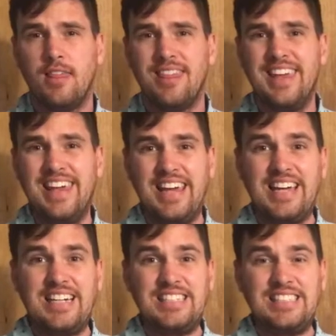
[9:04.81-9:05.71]
I think.
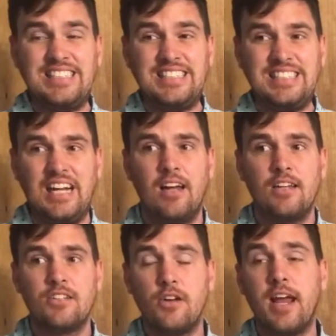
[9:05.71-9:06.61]

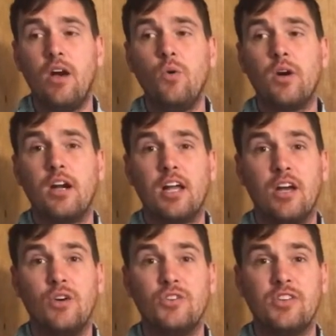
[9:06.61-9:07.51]
So now we're going to
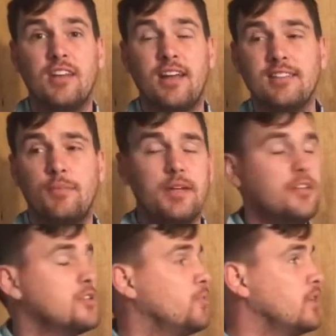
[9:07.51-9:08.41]
go to the next
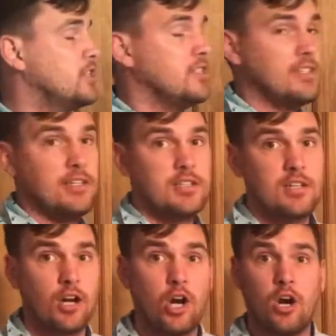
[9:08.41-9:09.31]
image, which is
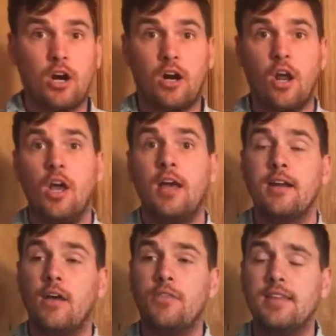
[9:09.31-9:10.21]
this cart.
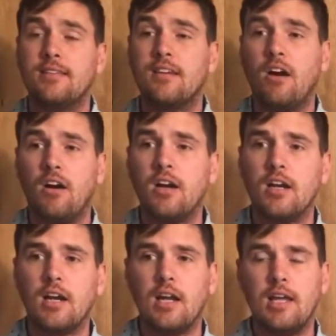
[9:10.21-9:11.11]
Now, this
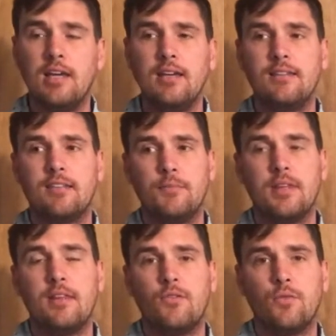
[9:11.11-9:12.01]
cart is
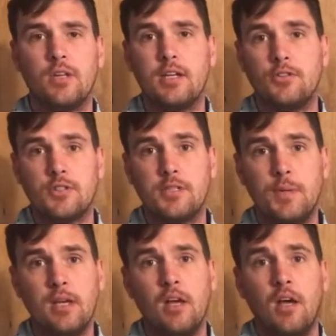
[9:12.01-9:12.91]
something that really interests
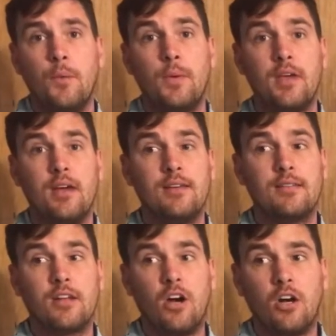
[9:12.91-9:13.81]
me because
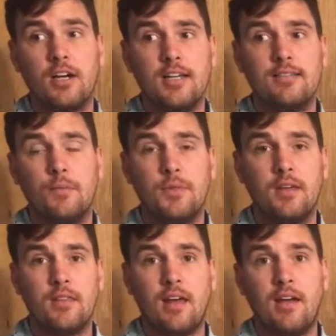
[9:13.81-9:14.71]
the cart is
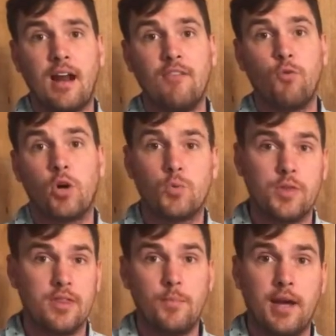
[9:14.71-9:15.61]
something that I've worked
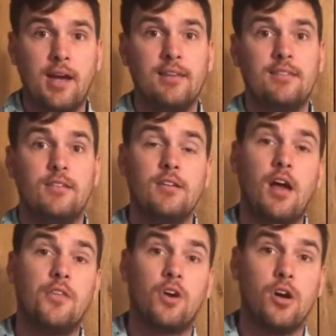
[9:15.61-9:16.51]
with in the past in
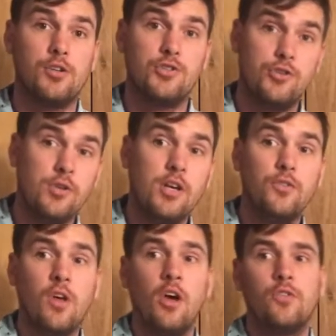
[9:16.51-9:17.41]
other art
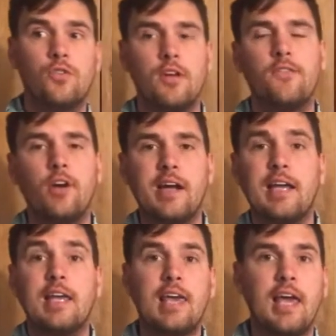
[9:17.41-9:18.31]
studios, so therefore I
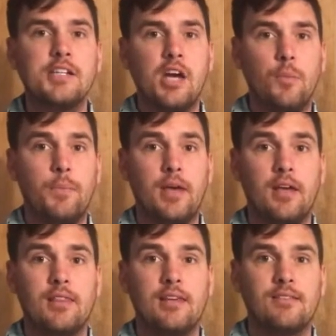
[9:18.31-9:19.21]
can gauge how
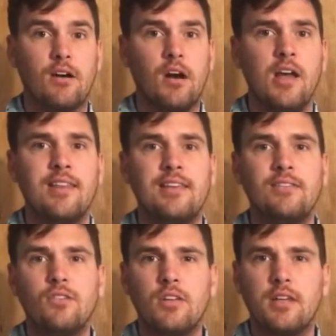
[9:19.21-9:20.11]
big these are.
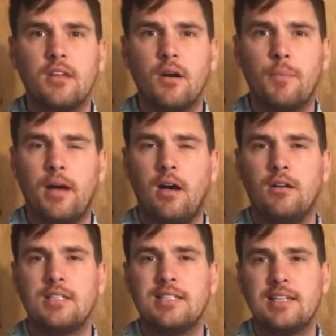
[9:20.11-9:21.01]
These look like they're
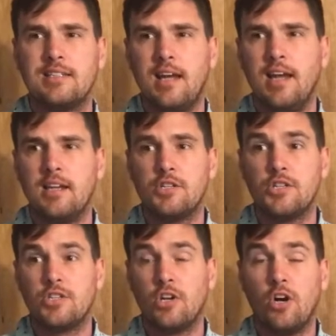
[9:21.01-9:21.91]
about 6 to 8
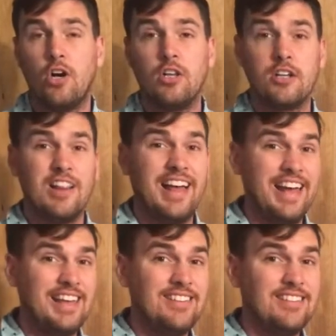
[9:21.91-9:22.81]
inches tall little
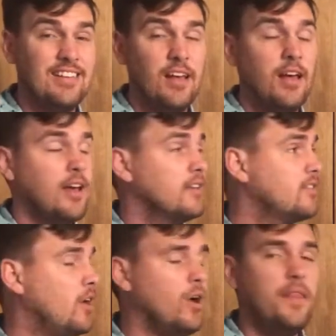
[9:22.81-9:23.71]
heads.
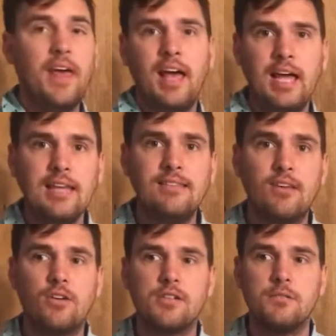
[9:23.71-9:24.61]
So, and the
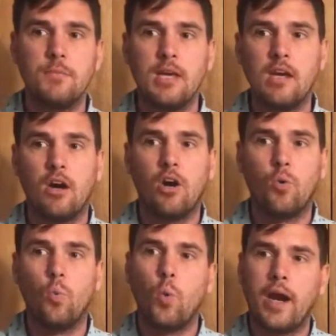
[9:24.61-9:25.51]
heads to me
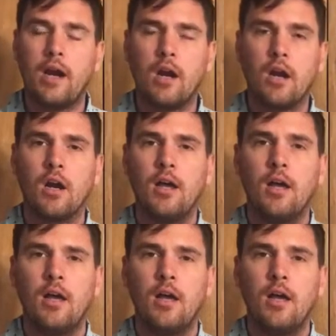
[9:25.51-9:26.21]
are where